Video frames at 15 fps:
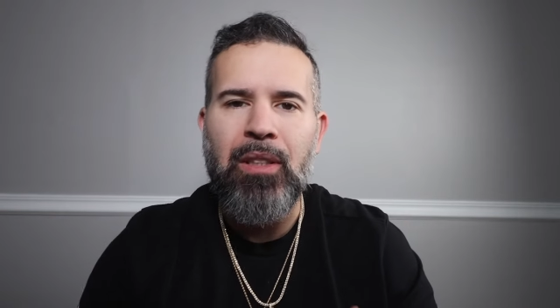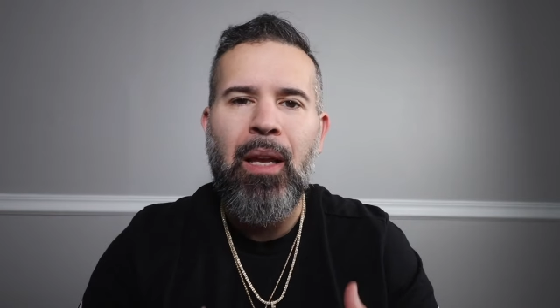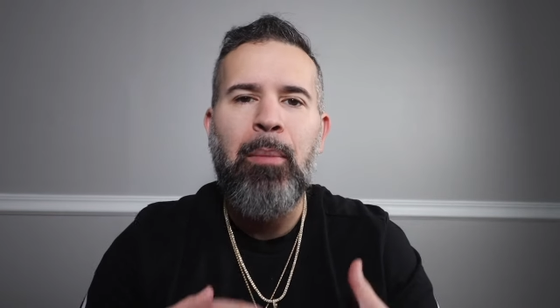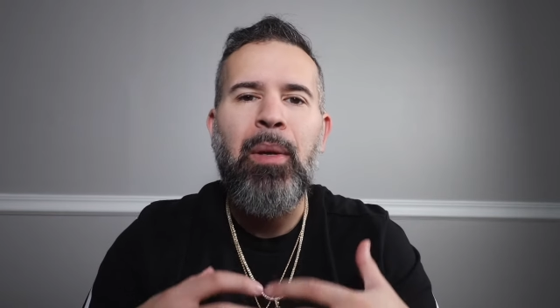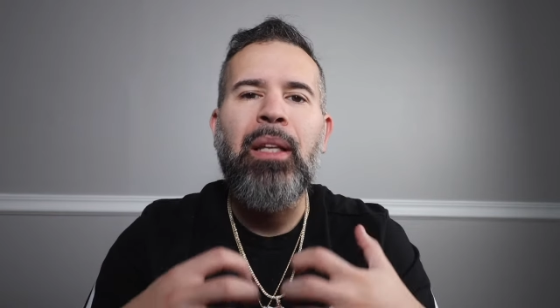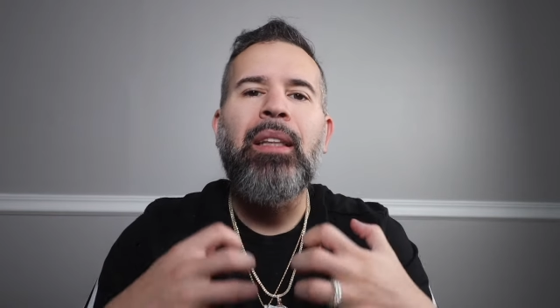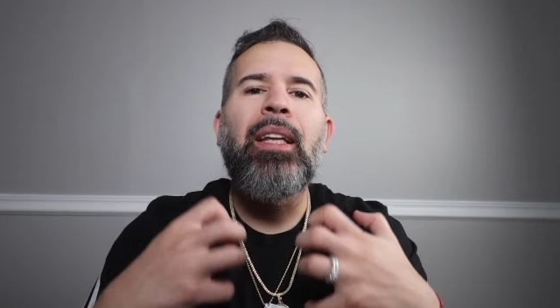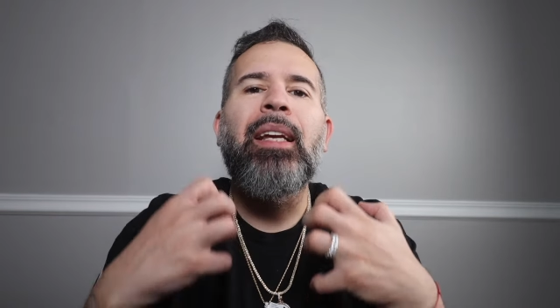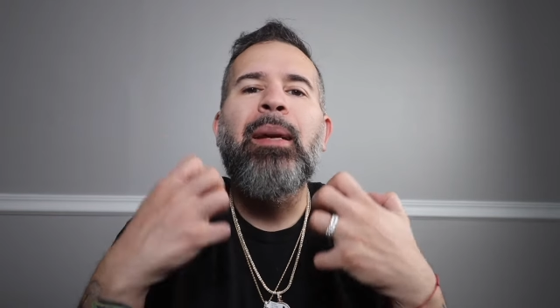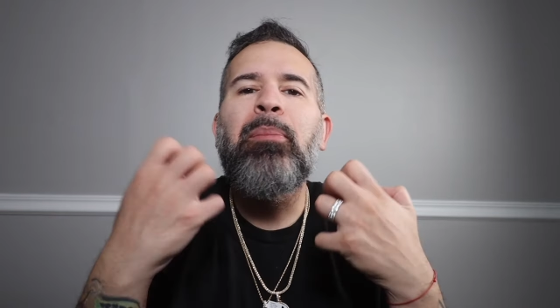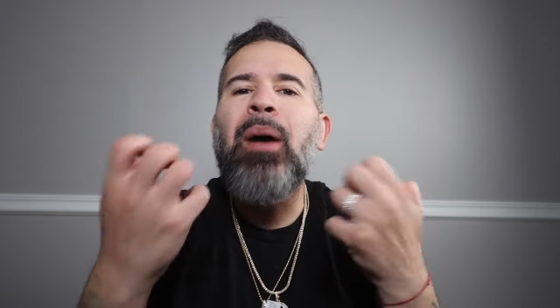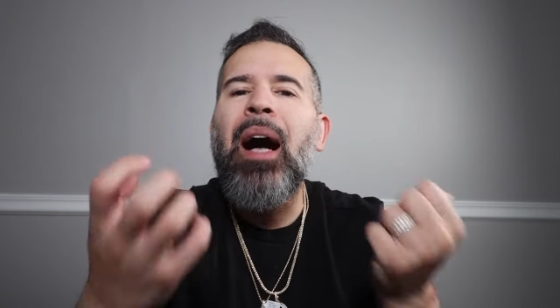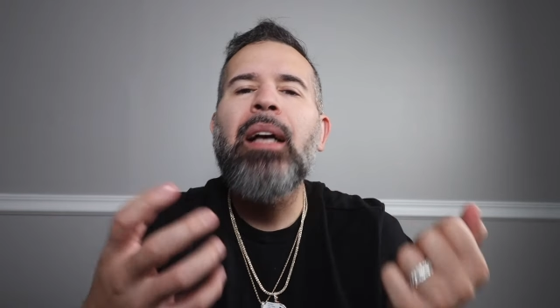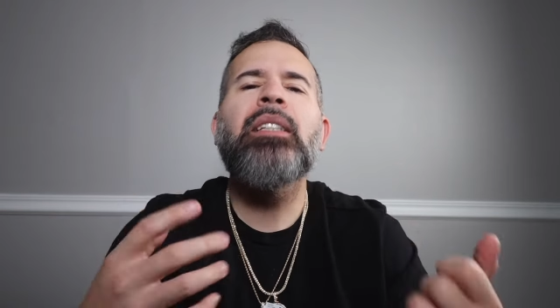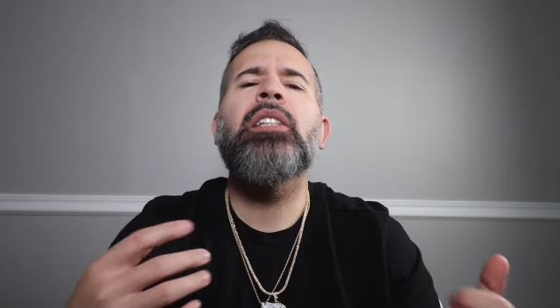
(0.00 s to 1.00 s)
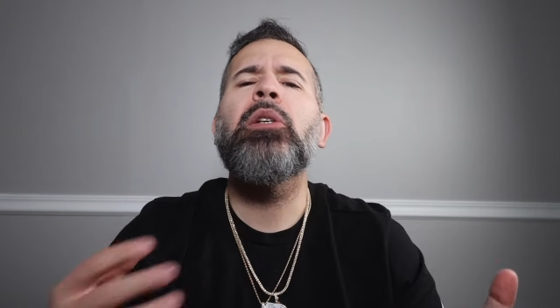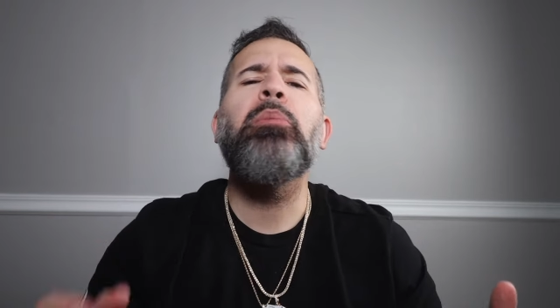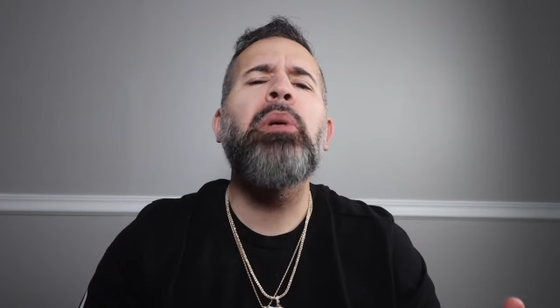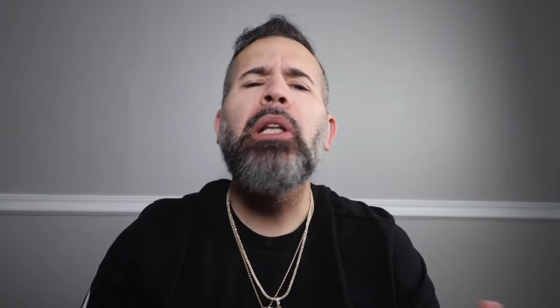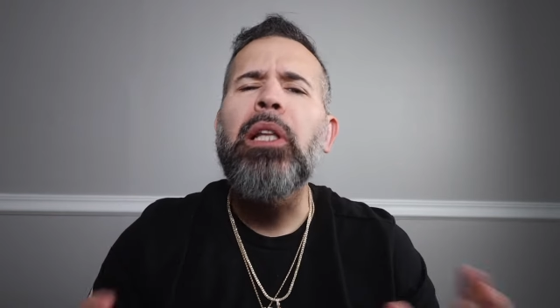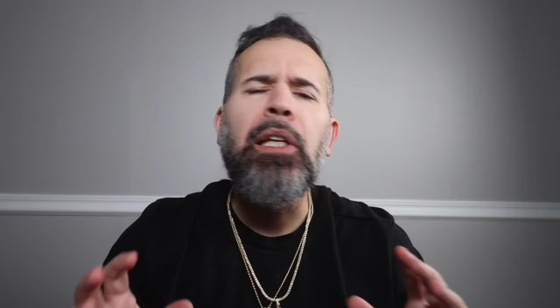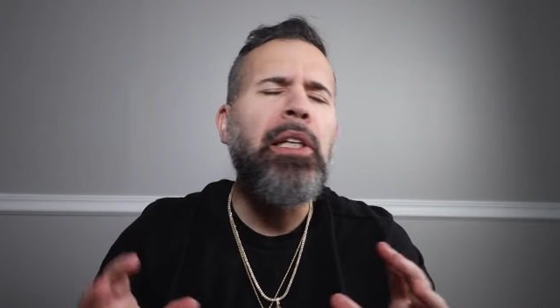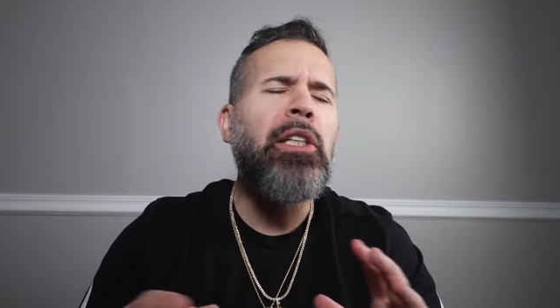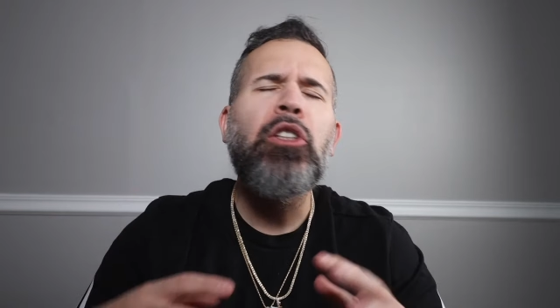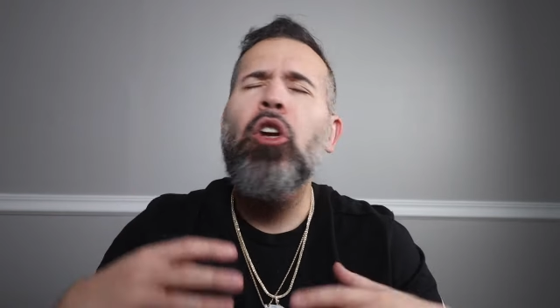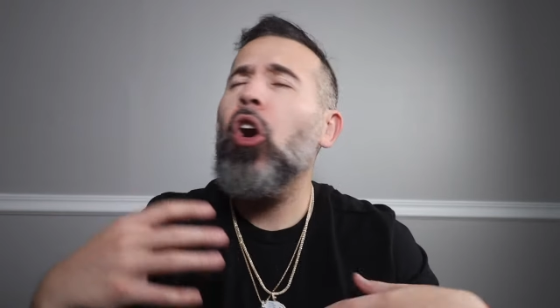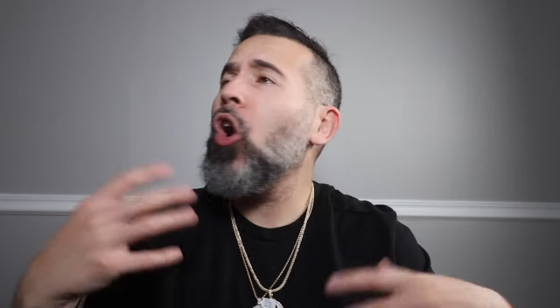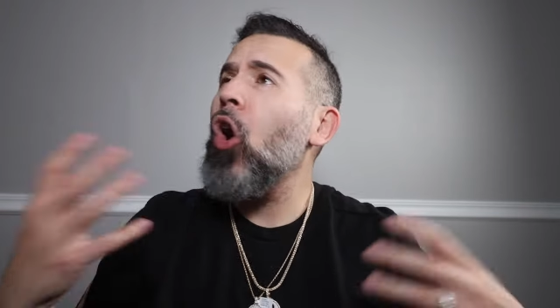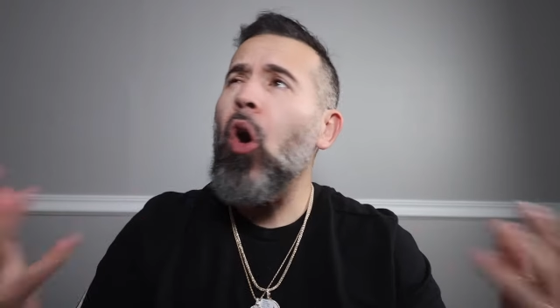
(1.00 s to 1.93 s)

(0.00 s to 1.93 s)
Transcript: I mean, the possibilities are